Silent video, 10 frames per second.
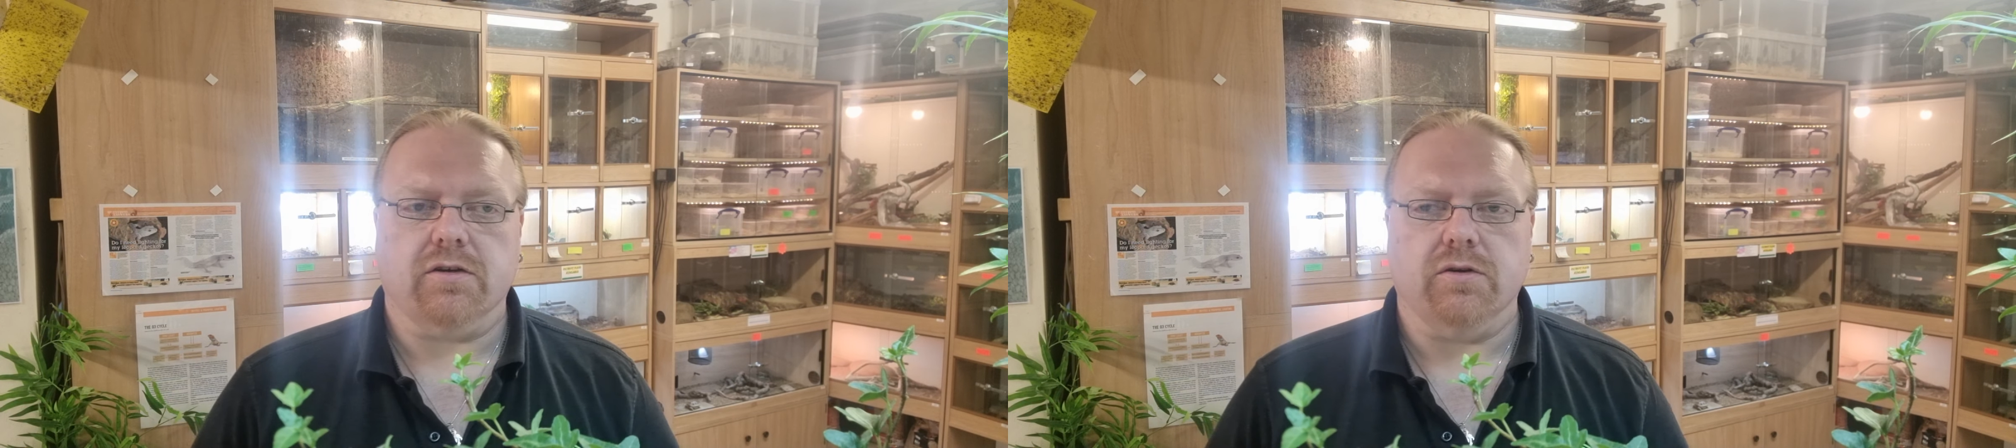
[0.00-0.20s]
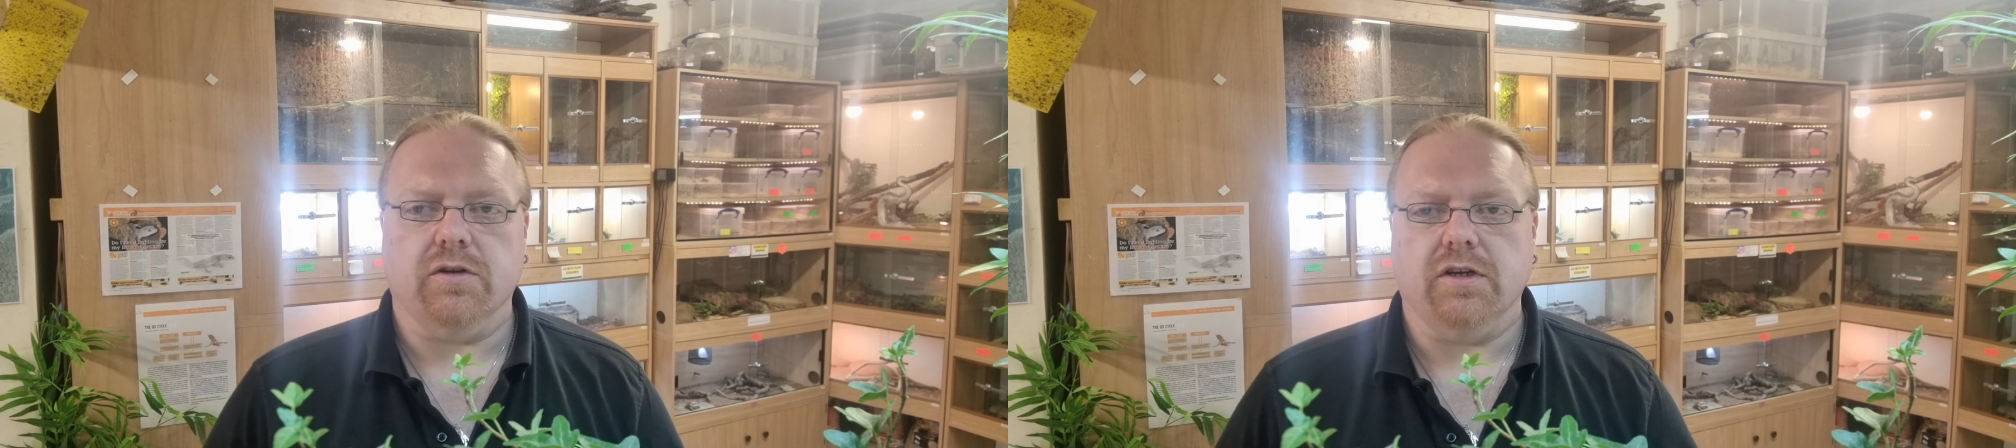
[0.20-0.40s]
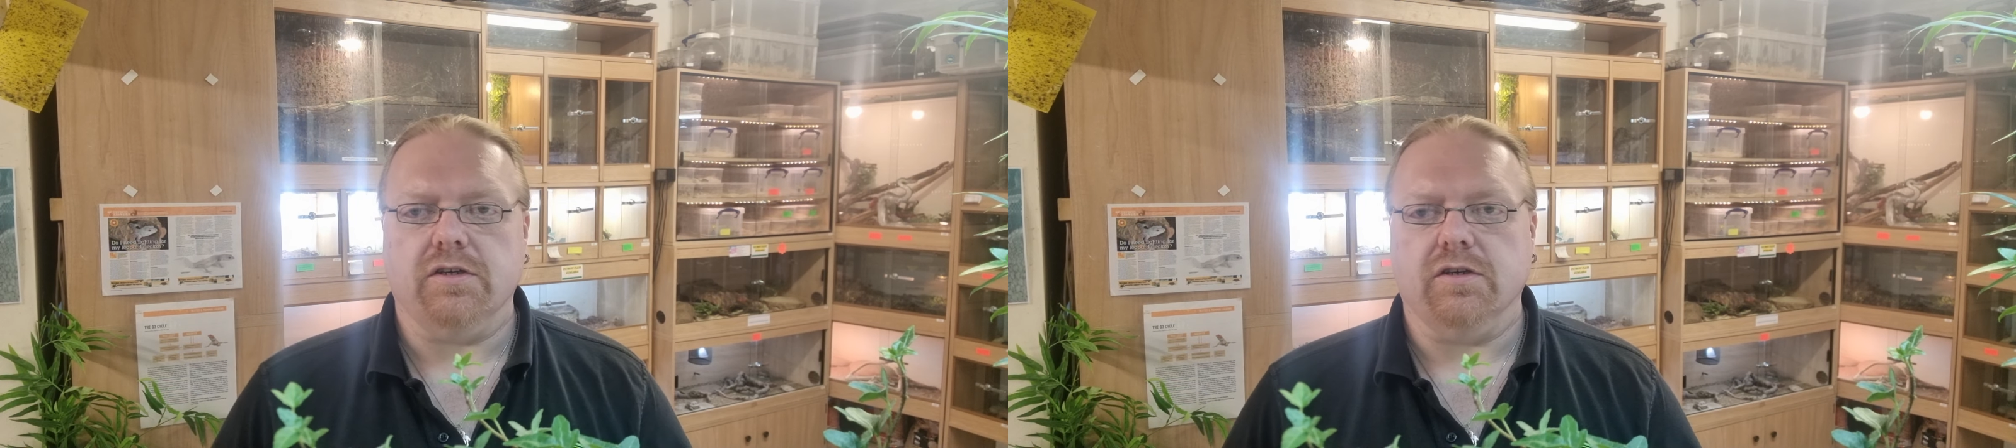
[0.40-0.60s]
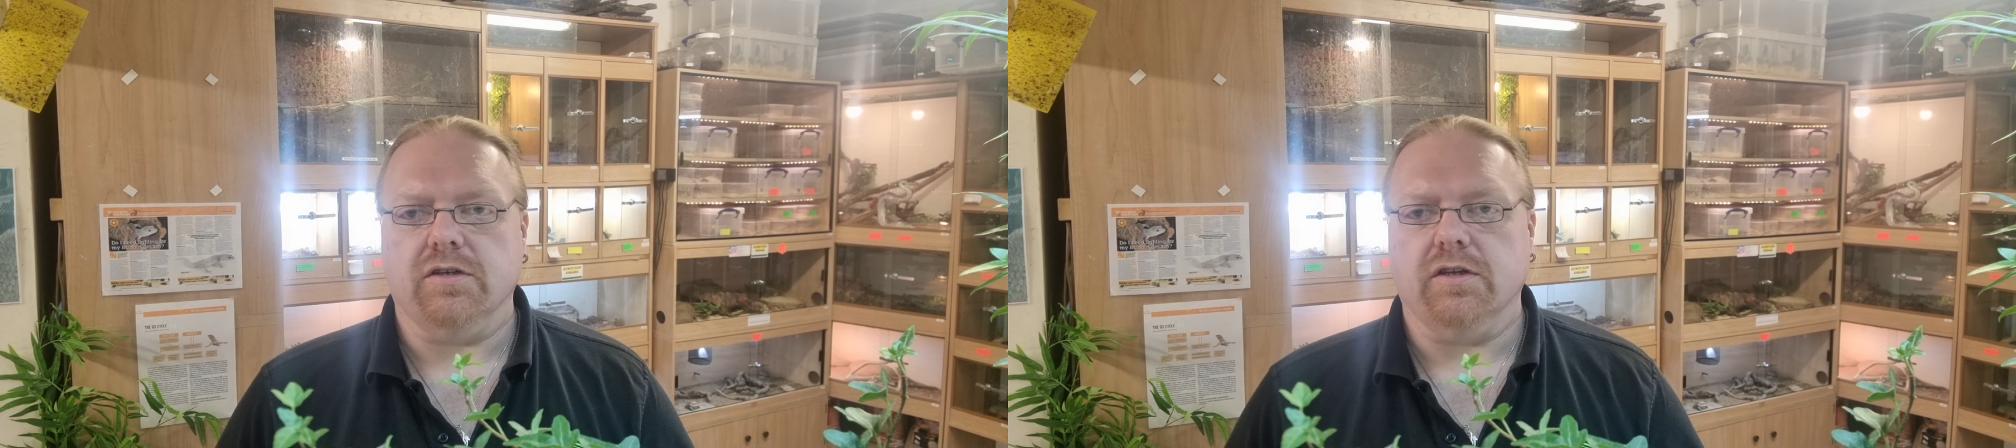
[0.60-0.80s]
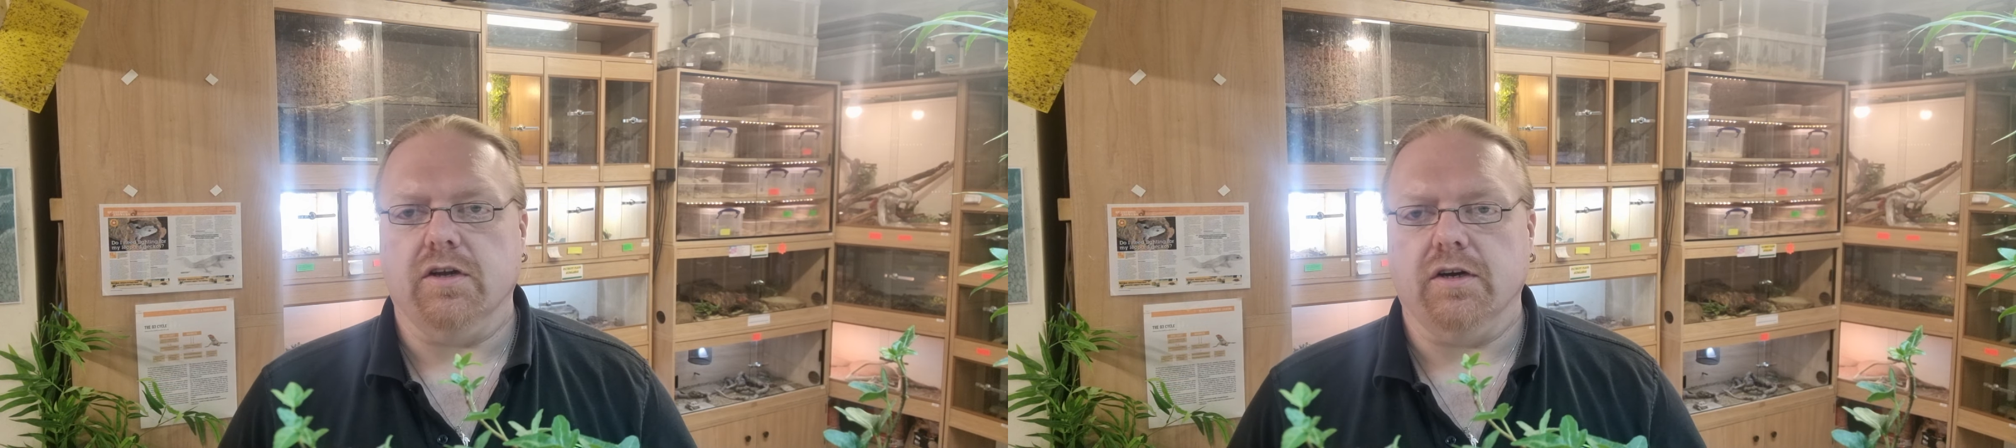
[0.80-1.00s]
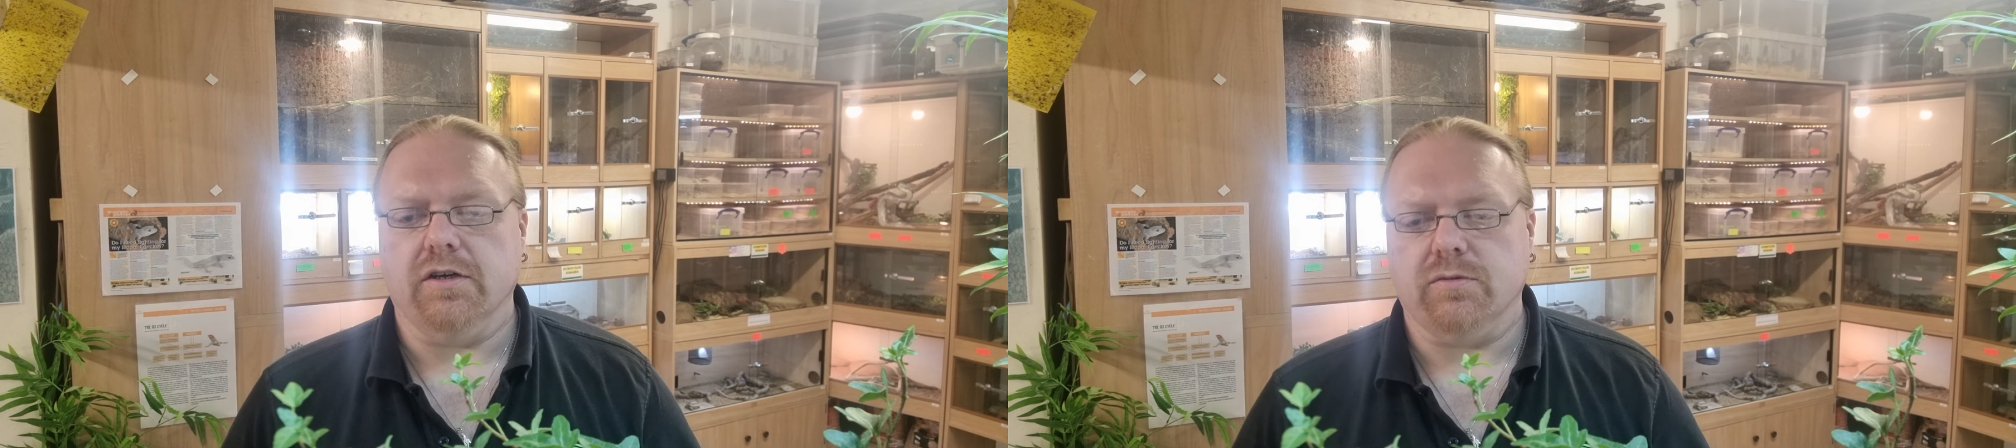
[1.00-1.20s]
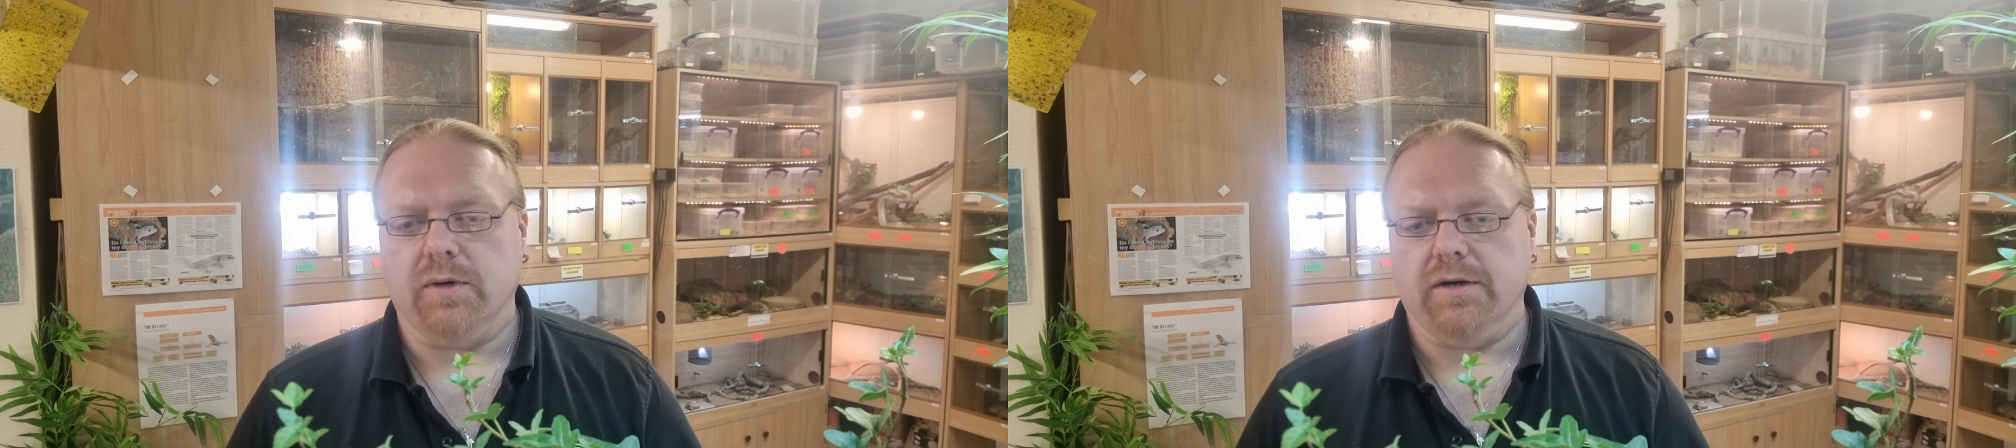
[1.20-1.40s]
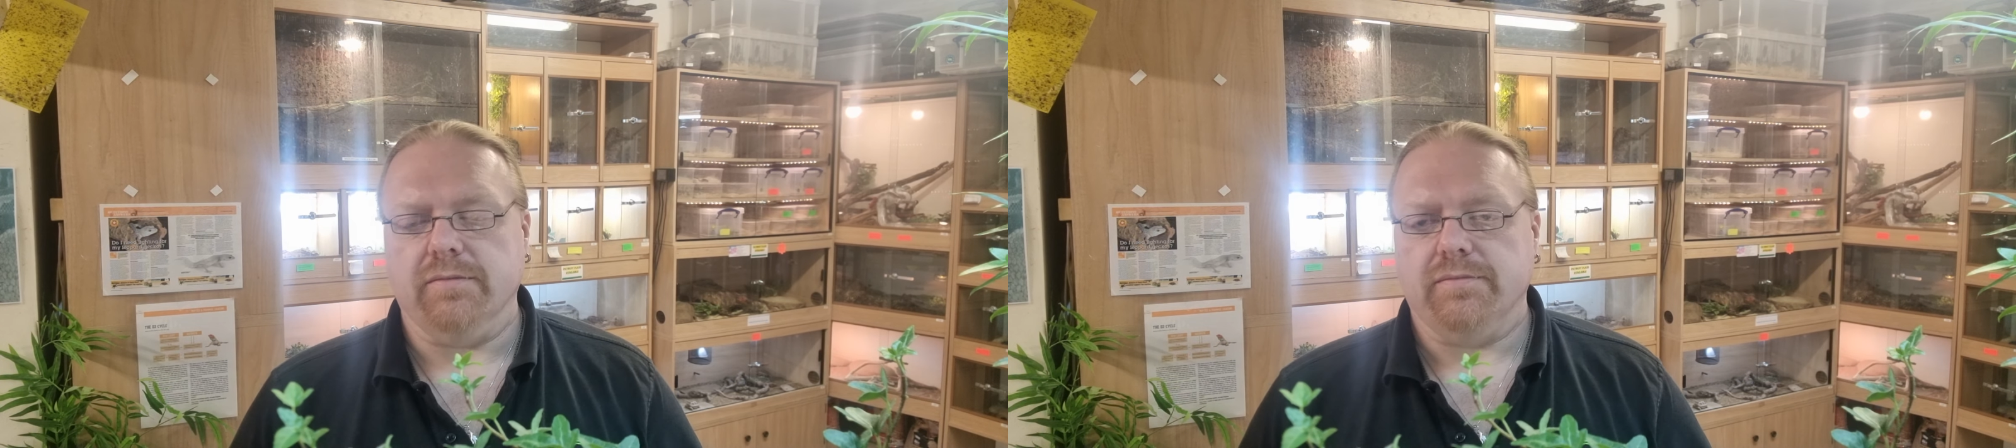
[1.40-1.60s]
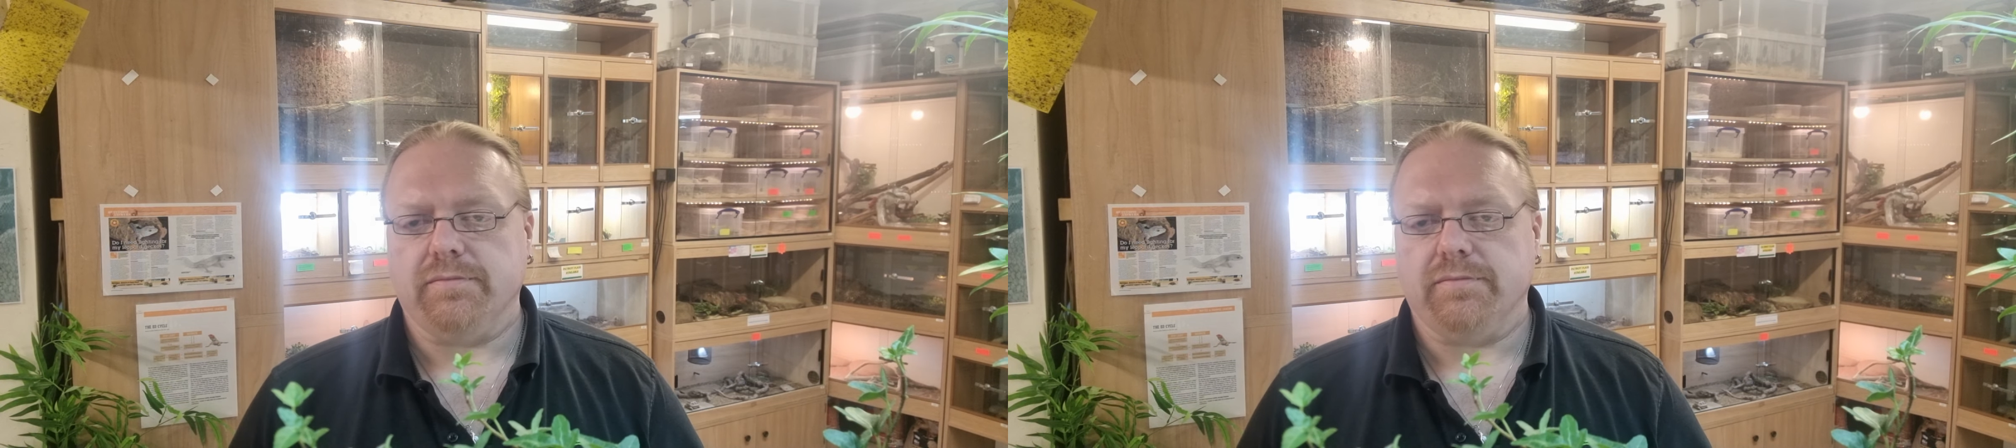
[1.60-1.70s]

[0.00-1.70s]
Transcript: good addition to the diet as well.